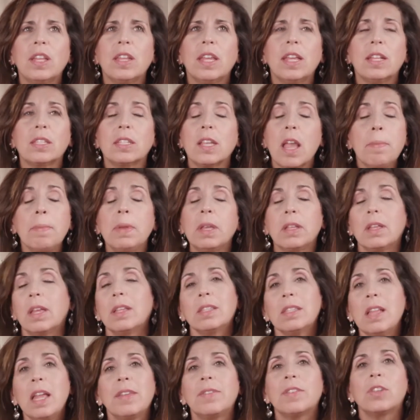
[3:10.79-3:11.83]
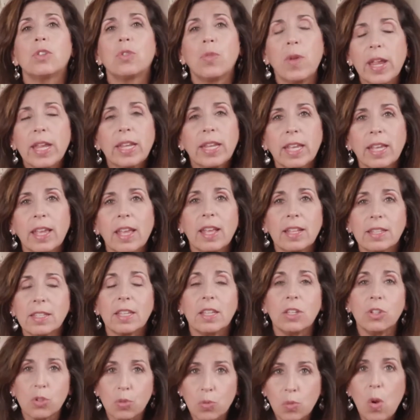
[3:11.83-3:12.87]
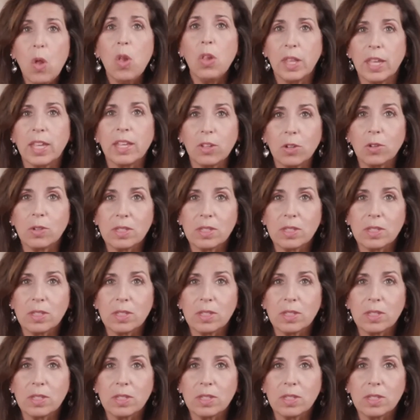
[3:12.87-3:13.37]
It's not even training. It's controlling